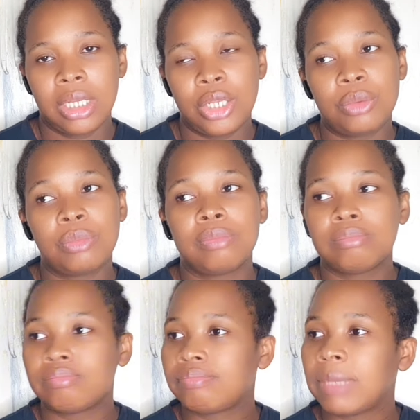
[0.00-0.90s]
You know,
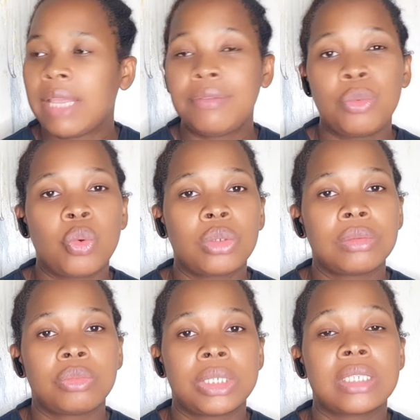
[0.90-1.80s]

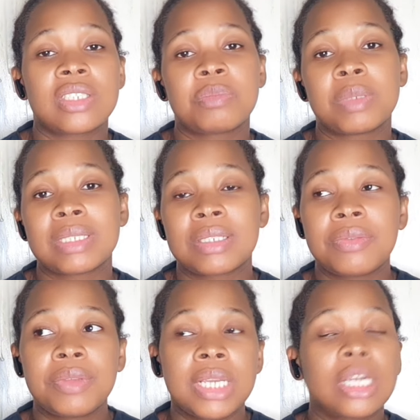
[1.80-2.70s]
everyone with their
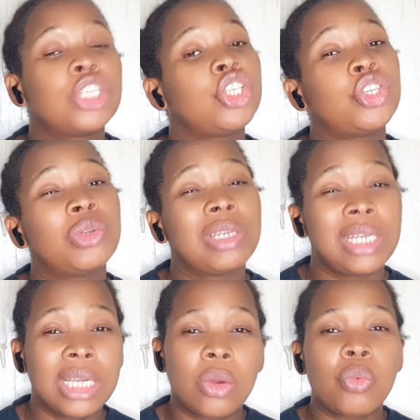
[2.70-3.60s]
specific and
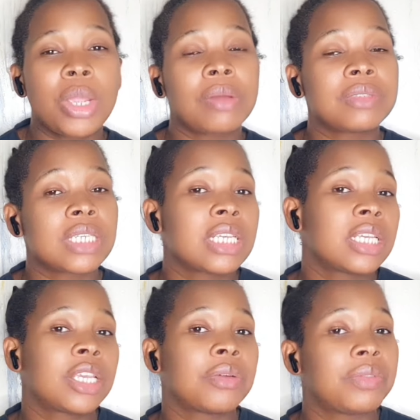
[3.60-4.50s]
unique way of
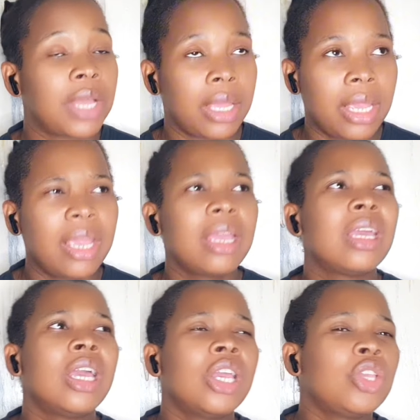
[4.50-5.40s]
taking care of their hair,
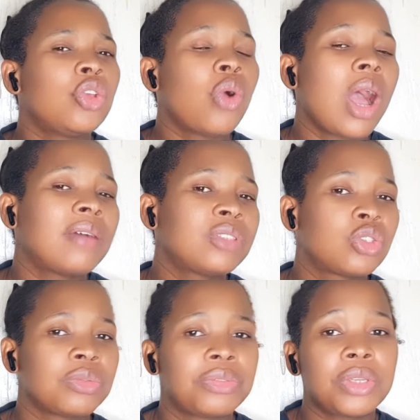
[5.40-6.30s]
you have
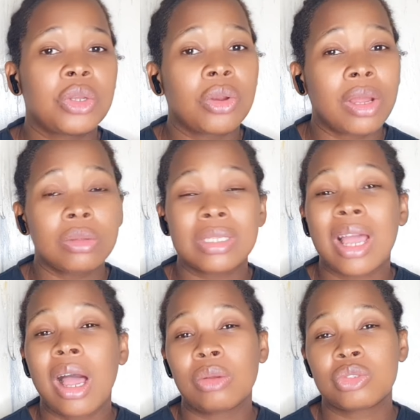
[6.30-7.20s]
to figure out
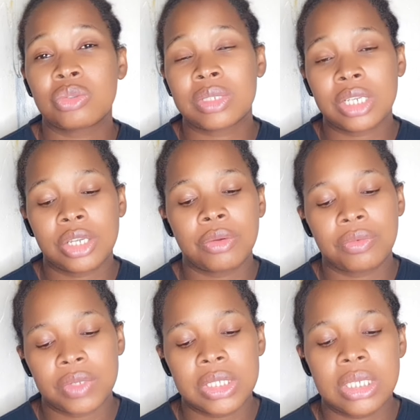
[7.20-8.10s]
how to take care
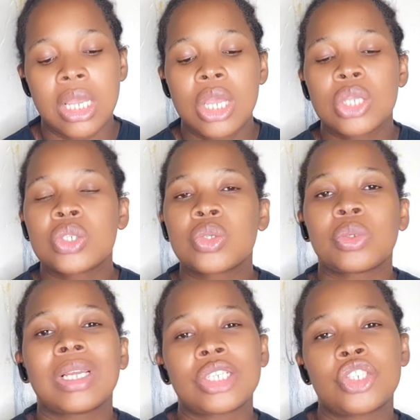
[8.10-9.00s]
of it
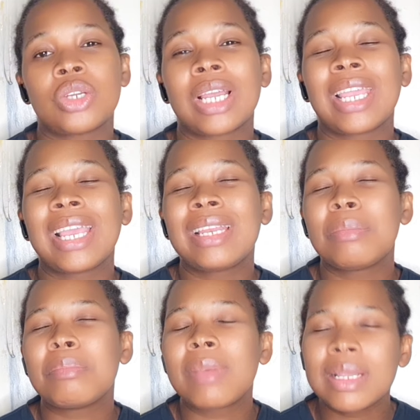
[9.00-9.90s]
so that you can get the
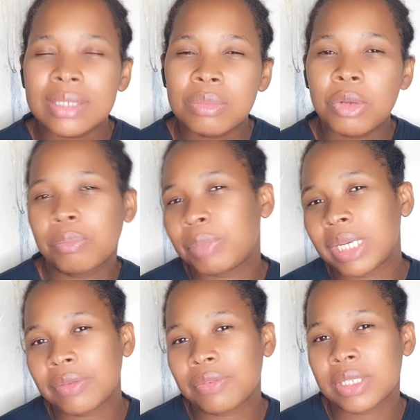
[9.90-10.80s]
maximum
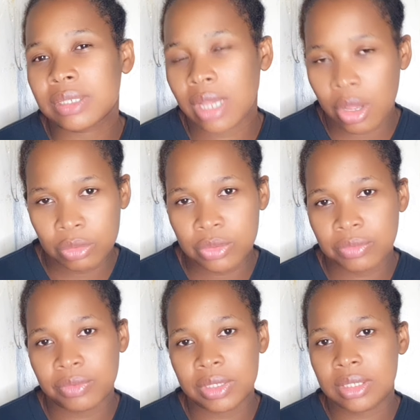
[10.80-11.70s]
benefit out of it.